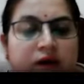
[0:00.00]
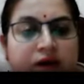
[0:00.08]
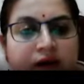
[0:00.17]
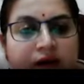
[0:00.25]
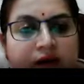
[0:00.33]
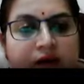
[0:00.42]

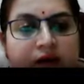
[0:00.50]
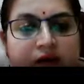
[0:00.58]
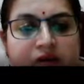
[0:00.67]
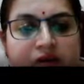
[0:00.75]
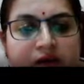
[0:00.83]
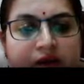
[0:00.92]

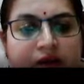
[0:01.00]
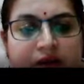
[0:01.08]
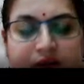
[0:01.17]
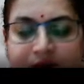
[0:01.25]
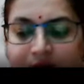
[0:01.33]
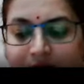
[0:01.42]
degradation in
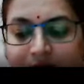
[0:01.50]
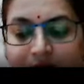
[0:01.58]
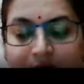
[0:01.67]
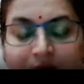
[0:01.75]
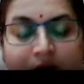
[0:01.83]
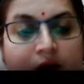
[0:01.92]
the
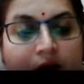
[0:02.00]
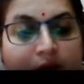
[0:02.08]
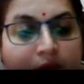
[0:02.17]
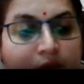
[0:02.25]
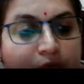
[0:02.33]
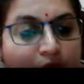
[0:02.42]

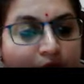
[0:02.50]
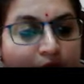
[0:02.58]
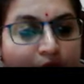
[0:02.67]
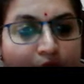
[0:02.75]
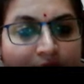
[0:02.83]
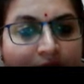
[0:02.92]

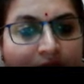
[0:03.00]
water